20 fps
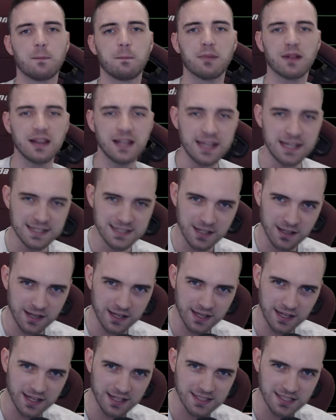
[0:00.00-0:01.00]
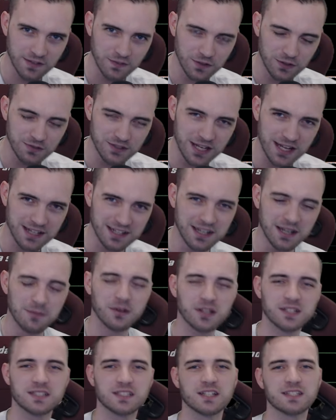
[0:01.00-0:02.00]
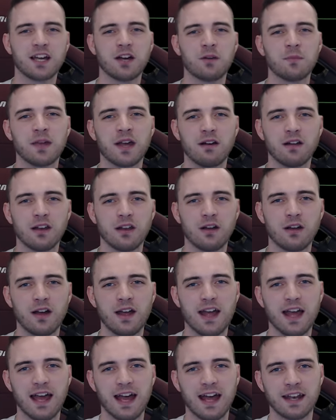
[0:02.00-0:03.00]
Please like it if you did, because it does help me out a lot.